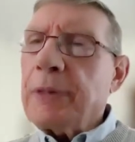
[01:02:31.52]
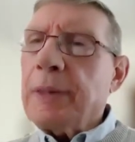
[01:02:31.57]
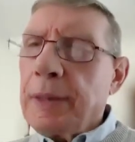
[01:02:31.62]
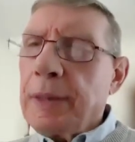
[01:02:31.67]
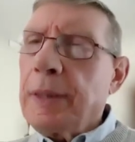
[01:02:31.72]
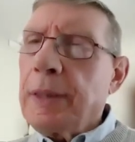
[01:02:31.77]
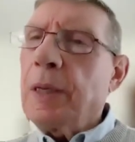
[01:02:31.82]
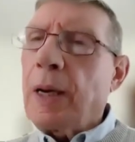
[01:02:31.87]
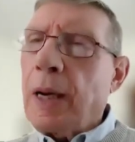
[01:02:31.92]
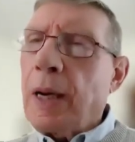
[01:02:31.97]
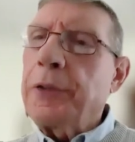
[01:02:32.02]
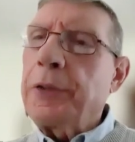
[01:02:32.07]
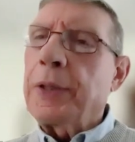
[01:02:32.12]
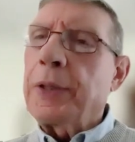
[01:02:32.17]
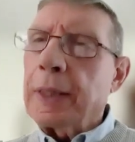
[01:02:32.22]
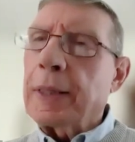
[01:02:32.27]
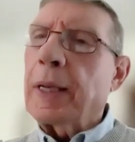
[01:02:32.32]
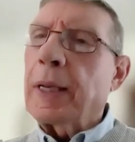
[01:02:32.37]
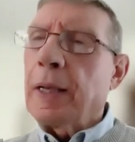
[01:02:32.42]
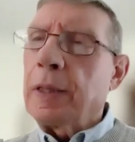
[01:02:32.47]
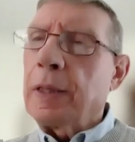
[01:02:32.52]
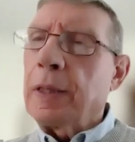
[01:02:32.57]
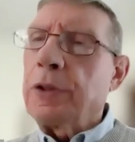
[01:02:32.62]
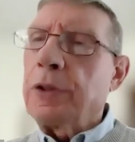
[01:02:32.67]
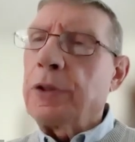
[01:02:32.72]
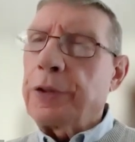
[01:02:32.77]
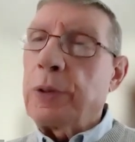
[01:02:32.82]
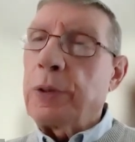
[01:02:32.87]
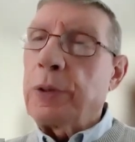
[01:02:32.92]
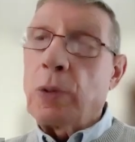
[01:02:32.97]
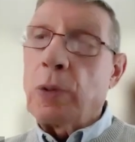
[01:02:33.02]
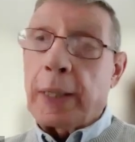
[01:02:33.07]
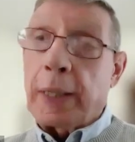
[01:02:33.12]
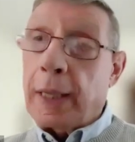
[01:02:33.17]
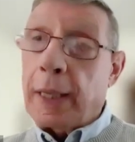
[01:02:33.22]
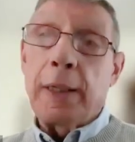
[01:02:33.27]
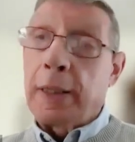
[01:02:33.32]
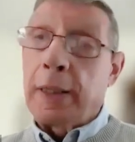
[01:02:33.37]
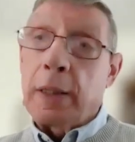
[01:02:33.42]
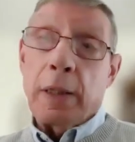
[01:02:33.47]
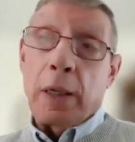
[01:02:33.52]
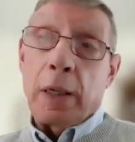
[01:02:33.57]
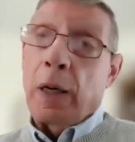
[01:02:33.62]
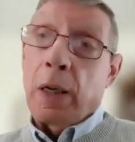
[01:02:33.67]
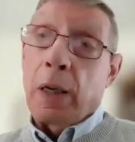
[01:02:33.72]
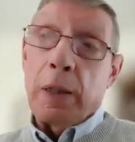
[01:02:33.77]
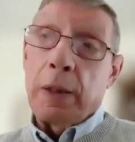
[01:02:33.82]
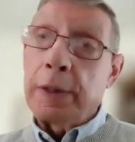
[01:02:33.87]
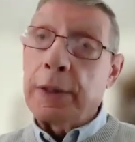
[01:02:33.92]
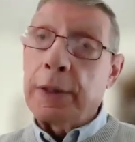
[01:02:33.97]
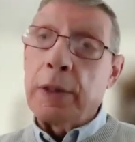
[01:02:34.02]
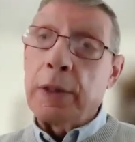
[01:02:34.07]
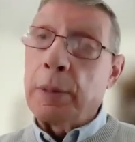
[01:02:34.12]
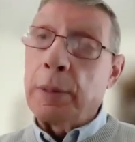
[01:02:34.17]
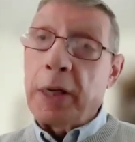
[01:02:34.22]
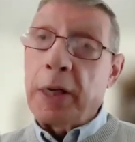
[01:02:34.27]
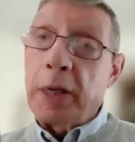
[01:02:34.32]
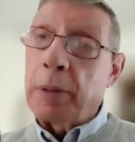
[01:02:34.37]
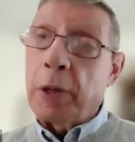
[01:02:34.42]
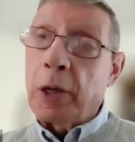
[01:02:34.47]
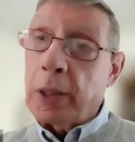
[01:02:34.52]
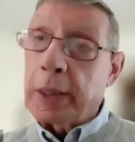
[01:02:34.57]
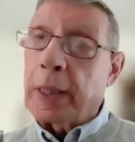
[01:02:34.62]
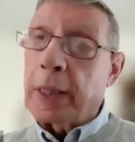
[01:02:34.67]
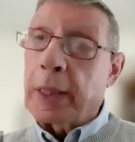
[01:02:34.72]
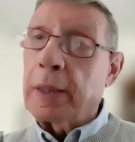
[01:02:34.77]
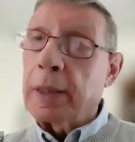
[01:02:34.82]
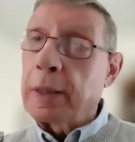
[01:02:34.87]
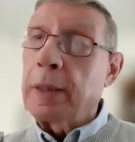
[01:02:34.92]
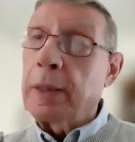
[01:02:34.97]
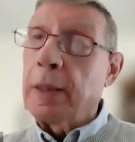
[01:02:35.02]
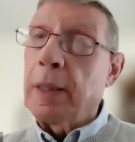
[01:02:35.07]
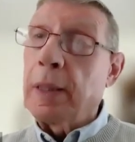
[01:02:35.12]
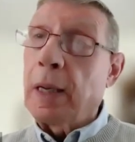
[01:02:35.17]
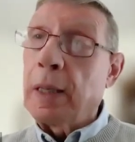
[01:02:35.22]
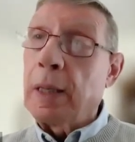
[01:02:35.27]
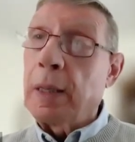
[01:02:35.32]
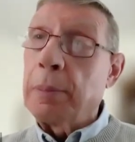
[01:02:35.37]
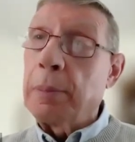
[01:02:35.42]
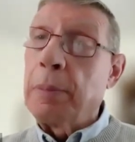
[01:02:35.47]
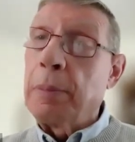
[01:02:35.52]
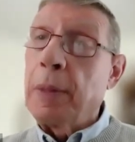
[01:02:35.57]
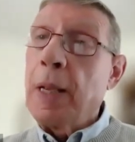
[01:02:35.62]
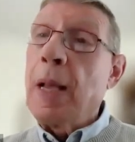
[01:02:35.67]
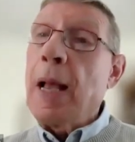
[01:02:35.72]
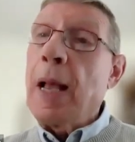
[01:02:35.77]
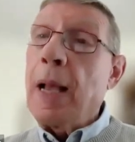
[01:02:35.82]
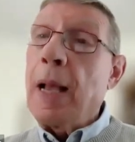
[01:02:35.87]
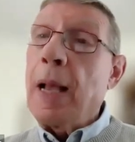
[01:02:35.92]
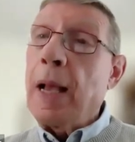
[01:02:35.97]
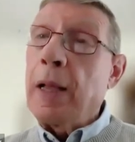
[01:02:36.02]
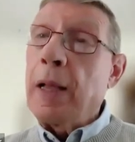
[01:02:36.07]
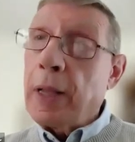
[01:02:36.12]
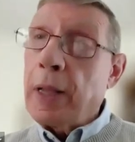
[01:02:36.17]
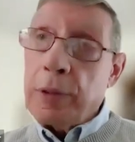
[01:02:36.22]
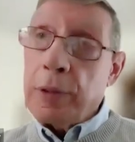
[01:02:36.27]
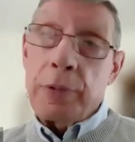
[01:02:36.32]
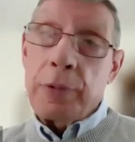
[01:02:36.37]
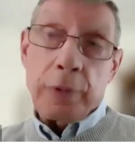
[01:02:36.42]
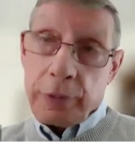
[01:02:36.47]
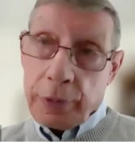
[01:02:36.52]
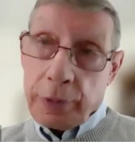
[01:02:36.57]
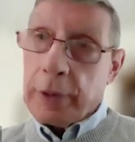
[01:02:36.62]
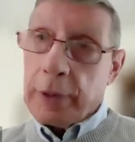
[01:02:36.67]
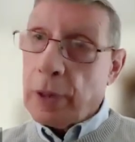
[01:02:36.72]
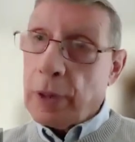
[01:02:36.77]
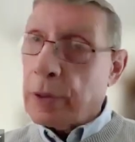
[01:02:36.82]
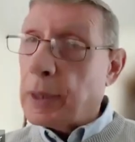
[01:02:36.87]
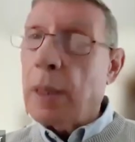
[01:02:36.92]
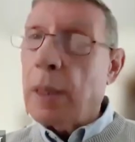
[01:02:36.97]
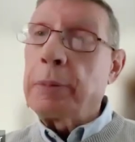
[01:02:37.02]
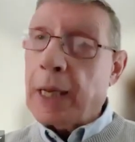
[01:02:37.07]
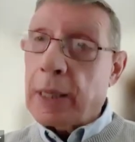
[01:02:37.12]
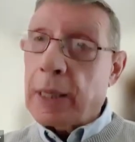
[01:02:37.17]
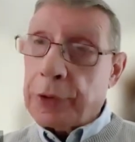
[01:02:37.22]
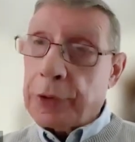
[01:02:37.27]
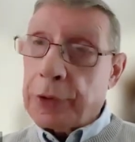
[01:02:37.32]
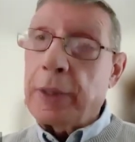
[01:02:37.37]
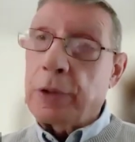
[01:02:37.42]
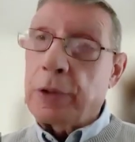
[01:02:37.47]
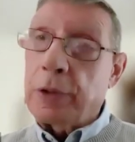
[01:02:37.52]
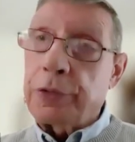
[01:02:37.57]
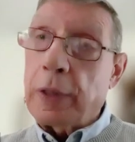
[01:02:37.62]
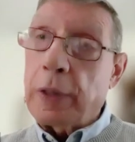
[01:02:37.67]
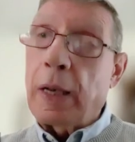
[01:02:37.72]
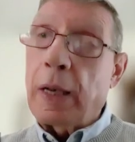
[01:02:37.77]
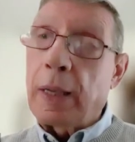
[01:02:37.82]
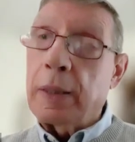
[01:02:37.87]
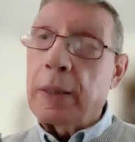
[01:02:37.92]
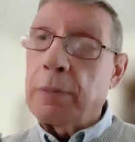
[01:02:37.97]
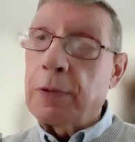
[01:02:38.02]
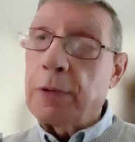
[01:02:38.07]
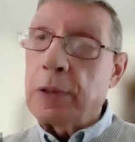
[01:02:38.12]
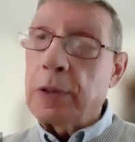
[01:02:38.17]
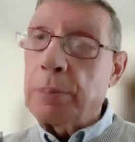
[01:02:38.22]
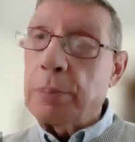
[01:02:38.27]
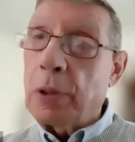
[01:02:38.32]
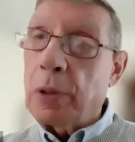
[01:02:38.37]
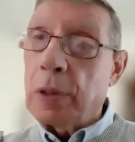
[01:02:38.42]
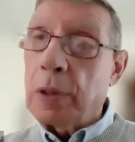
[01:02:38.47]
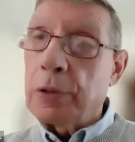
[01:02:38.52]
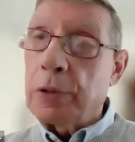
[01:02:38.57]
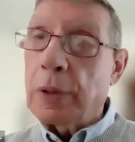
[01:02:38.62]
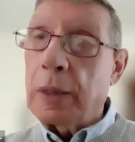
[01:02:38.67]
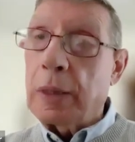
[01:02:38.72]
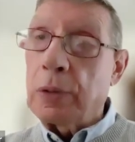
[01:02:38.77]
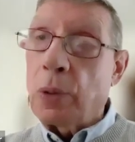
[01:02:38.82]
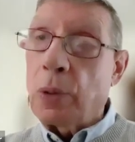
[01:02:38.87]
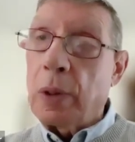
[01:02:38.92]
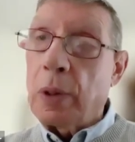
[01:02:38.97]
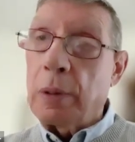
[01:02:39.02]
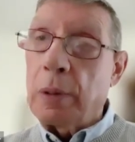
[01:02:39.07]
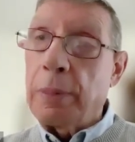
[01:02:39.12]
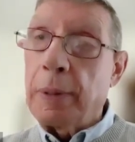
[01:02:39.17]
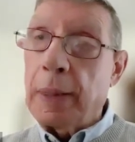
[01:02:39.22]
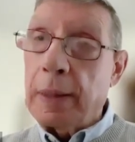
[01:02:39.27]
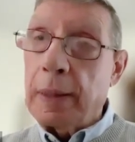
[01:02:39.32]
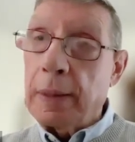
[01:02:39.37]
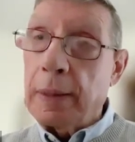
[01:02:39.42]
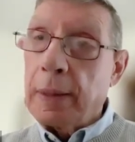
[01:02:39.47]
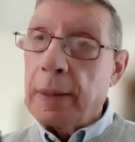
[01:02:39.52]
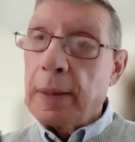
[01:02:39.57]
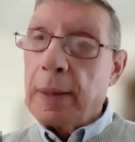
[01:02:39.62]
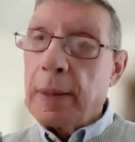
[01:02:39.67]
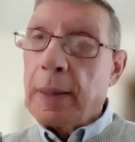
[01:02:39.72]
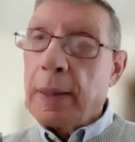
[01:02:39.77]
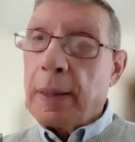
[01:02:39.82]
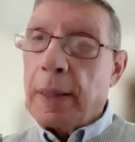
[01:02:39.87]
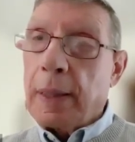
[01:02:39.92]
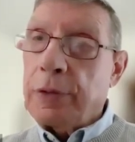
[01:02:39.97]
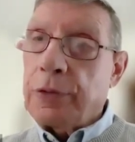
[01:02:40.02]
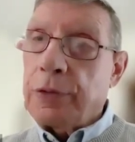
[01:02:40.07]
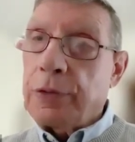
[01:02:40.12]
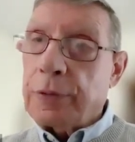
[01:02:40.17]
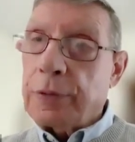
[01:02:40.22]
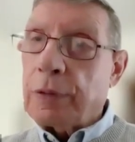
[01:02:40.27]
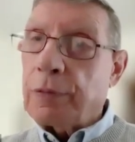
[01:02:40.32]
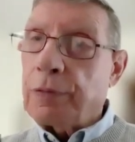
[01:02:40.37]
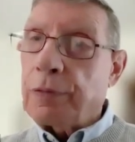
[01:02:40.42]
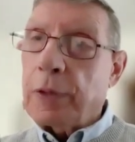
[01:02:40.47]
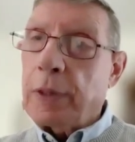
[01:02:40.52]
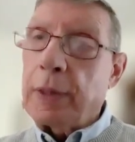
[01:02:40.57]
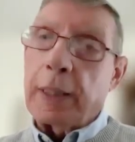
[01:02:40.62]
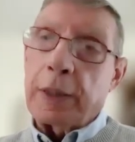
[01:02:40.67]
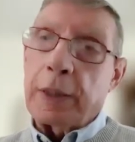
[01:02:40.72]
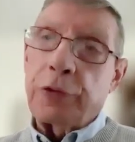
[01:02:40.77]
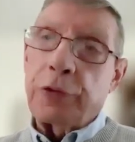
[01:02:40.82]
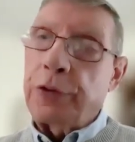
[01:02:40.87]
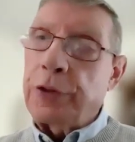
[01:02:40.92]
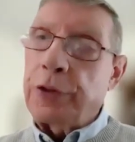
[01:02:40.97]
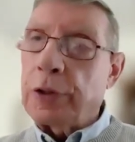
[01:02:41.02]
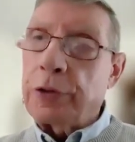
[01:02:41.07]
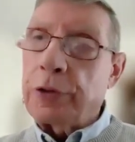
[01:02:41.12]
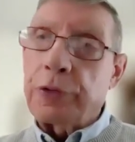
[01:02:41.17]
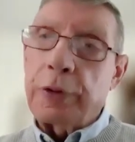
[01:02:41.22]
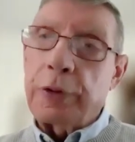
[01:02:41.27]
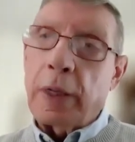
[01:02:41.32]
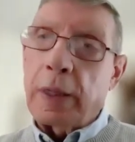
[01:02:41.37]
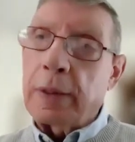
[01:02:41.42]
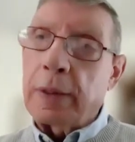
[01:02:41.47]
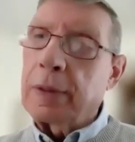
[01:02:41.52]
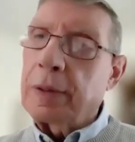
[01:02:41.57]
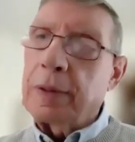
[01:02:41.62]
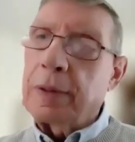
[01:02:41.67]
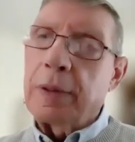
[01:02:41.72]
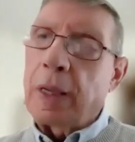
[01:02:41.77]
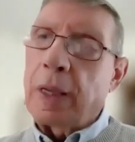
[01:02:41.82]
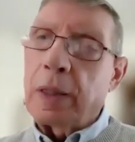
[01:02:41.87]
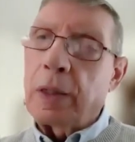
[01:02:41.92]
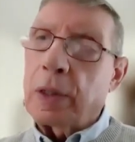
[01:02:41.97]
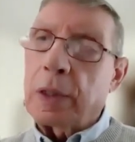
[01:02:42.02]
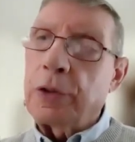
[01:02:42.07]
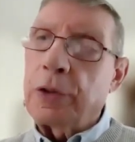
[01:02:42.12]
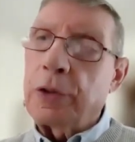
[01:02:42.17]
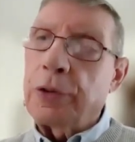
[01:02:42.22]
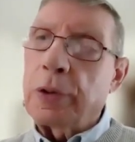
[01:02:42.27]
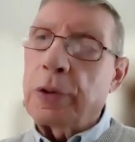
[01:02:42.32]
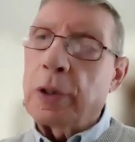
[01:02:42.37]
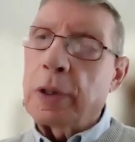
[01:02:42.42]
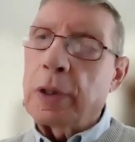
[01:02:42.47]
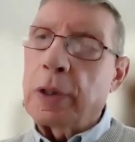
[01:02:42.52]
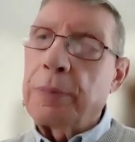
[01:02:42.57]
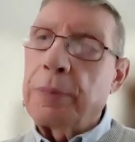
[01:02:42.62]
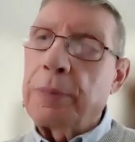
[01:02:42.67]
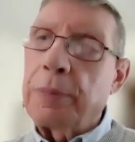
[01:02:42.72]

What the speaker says: I think energy will get hit hard in the bear market. And then, coming out the other side, I'm very bullish on oil, but I just think for the next year, it's not looking too good.